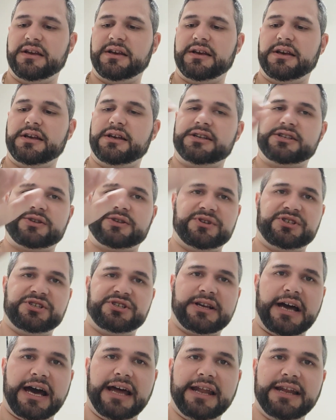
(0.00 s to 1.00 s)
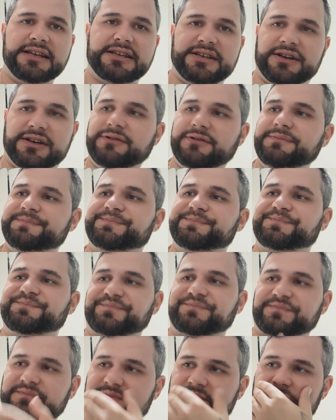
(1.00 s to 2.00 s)
So what you got to do
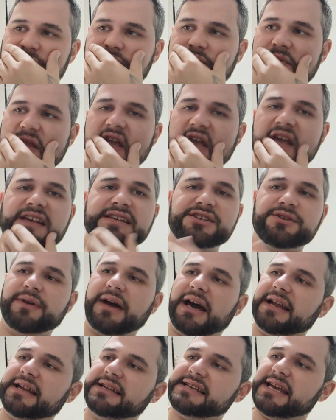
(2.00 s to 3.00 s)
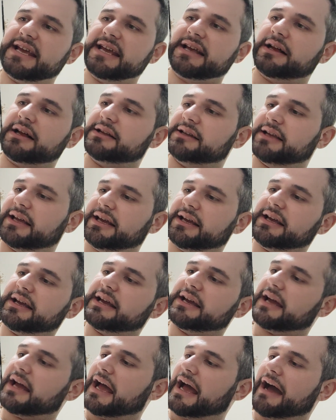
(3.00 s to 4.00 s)
is you got to take a
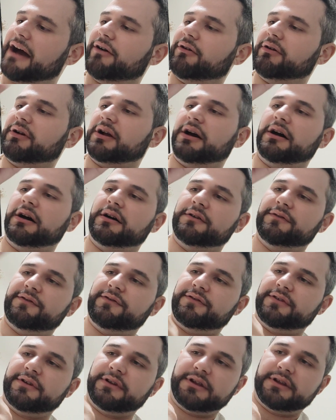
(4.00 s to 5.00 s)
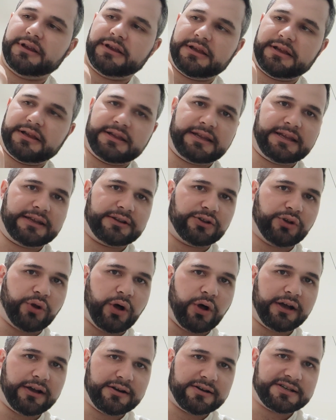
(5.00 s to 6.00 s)
link out of the
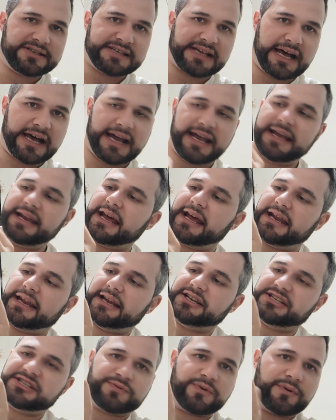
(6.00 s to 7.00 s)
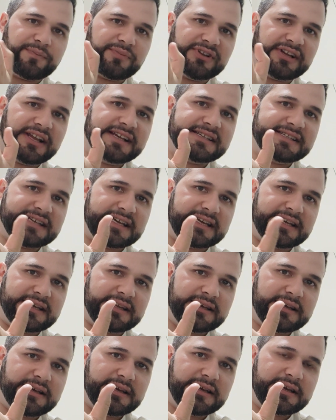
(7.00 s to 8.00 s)
longer side and then just replace it
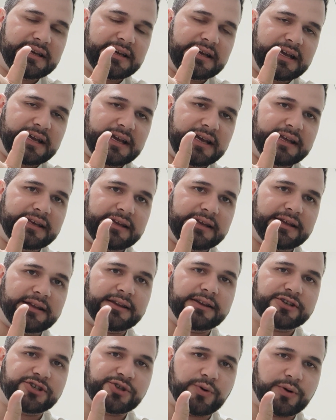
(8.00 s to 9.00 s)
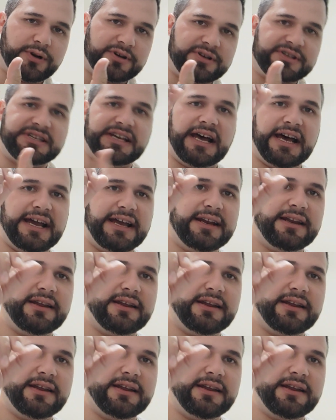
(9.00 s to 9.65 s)
in the shorter side.